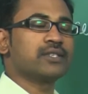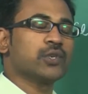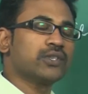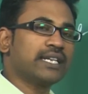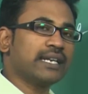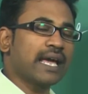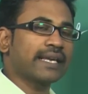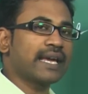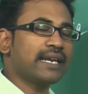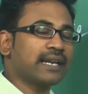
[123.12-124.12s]
so that I
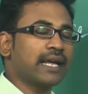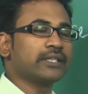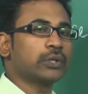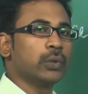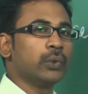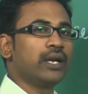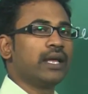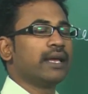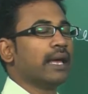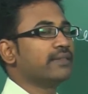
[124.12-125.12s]
can conclude
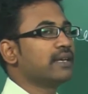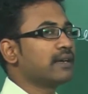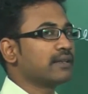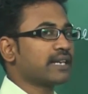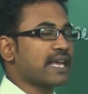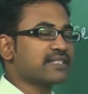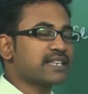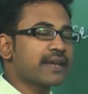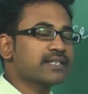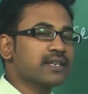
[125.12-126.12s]
the
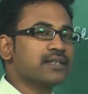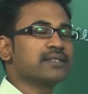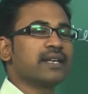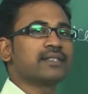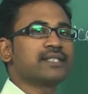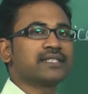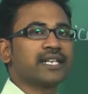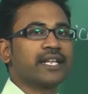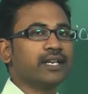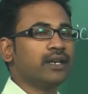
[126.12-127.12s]
transaction has resulted
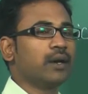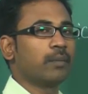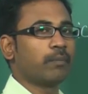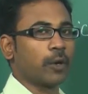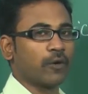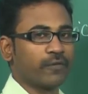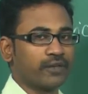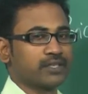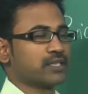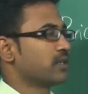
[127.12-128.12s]
in
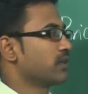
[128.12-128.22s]
profit.